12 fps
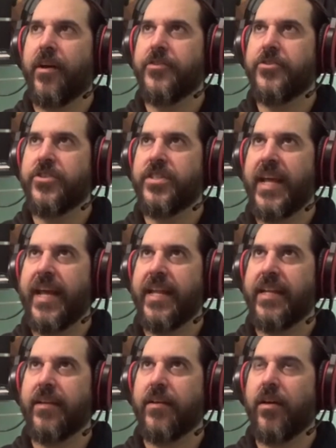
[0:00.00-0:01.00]

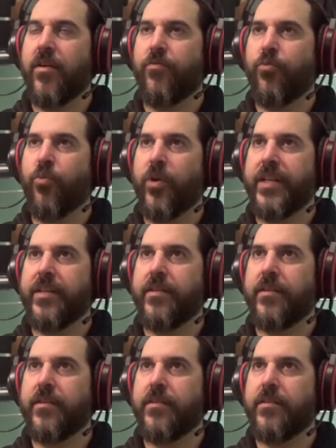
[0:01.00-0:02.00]
understanding of what
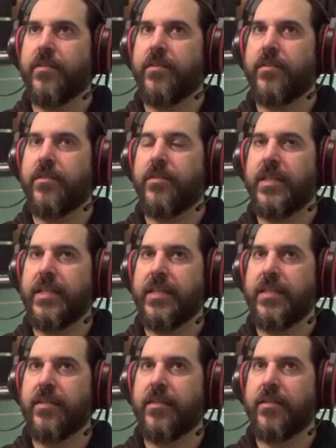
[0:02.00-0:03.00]

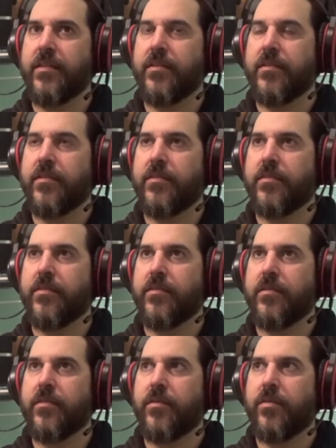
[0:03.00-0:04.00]
the
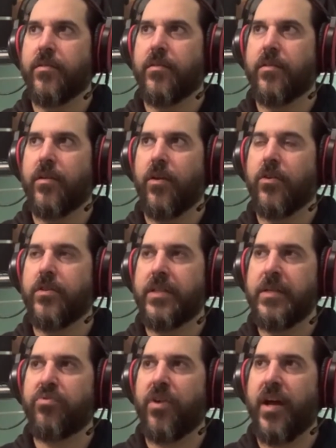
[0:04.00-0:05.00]

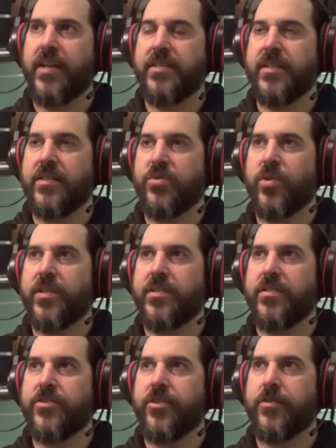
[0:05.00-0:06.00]
early process was
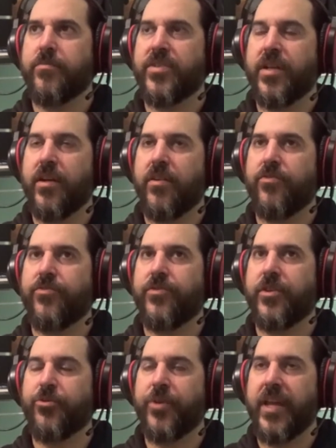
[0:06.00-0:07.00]
in terms of
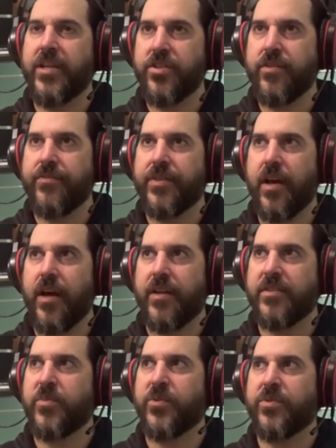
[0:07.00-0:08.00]
the creation of the
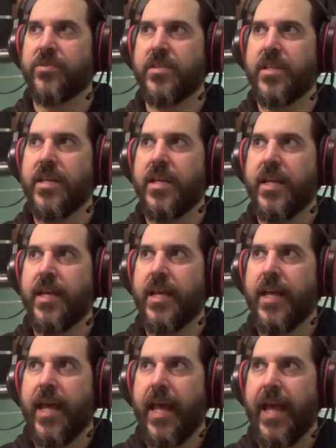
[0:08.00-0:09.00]
Gospels
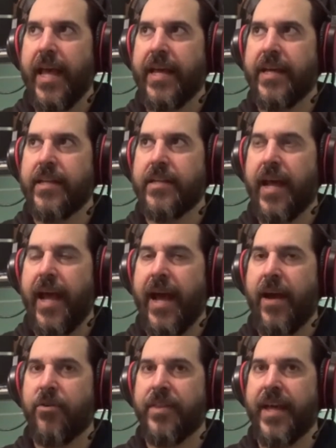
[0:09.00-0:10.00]
and
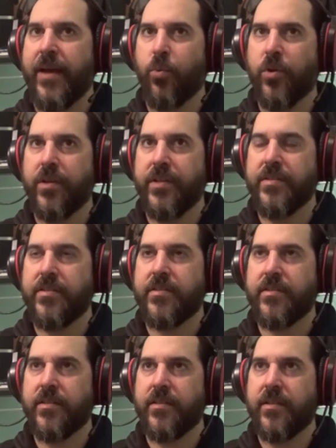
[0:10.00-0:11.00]
how that was